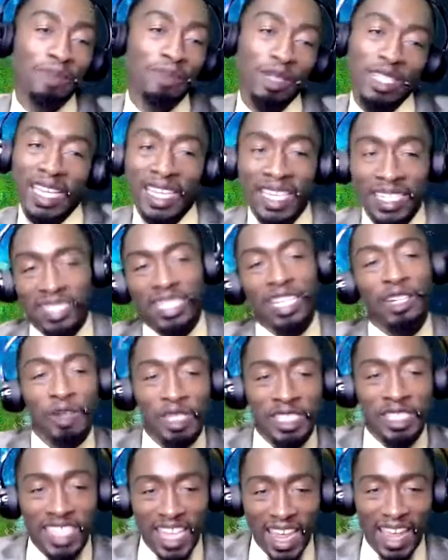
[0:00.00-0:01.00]
but they can say
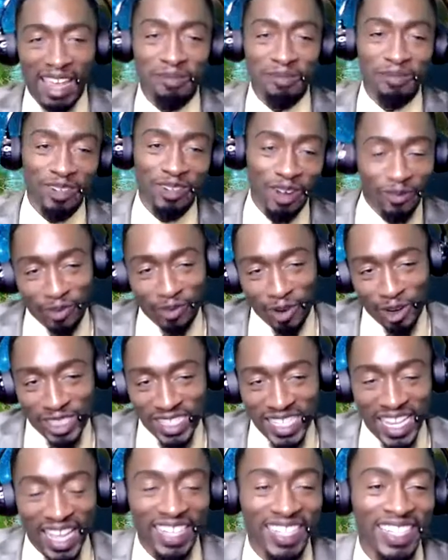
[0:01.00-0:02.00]
grace time, of course
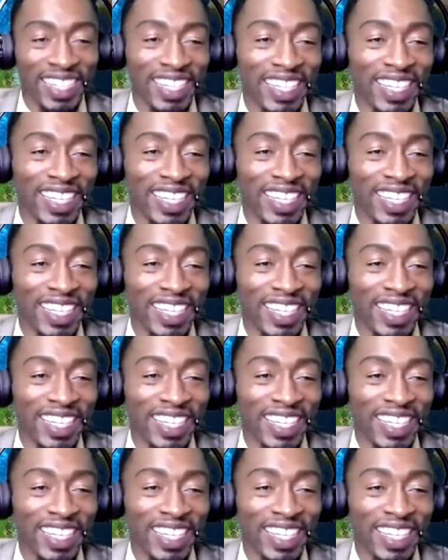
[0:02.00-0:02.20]
not.